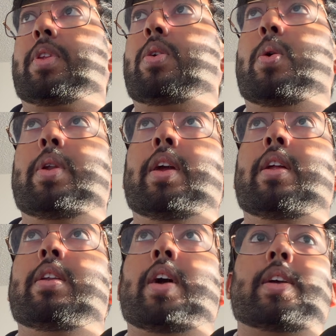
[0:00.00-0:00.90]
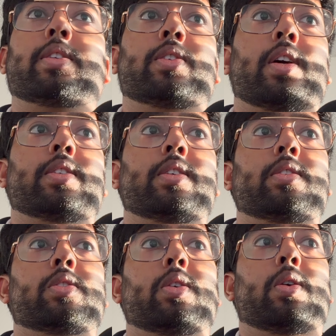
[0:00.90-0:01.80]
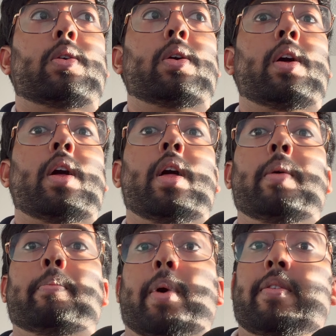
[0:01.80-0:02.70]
coding and exercises. So my